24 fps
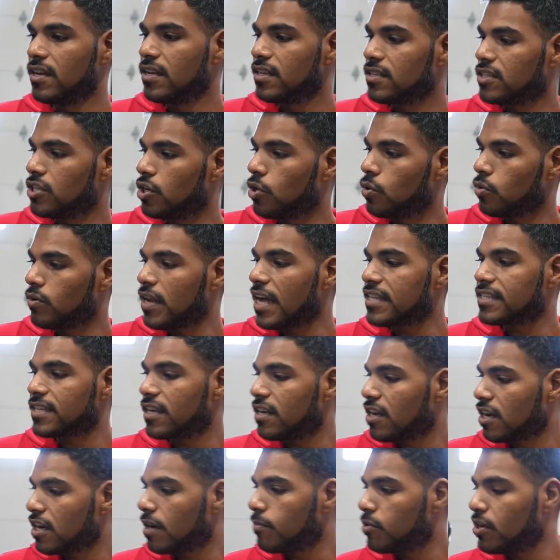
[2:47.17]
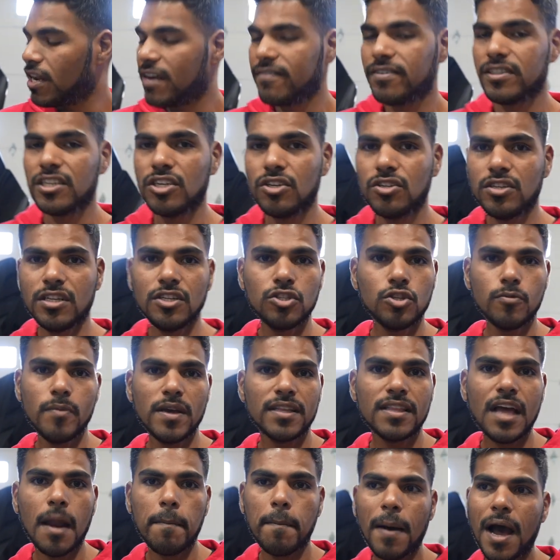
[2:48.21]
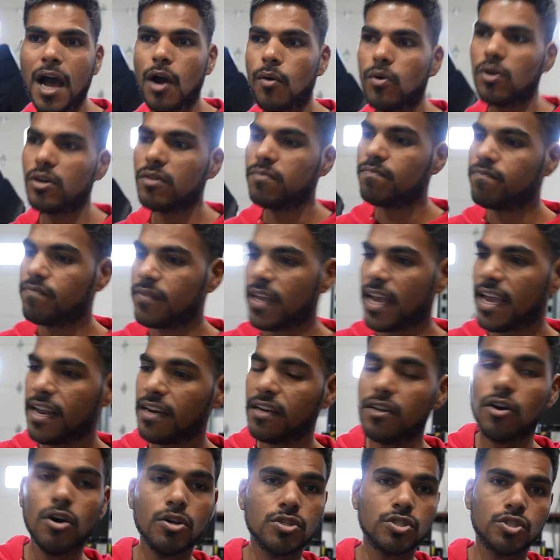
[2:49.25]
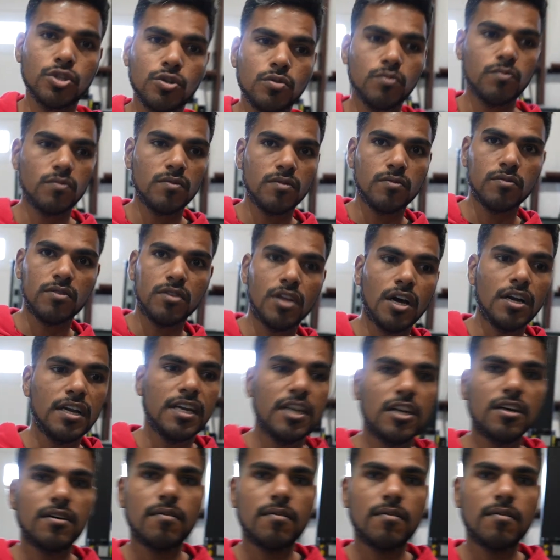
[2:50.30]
So that's gonna come with everything you need to make that power, and also done here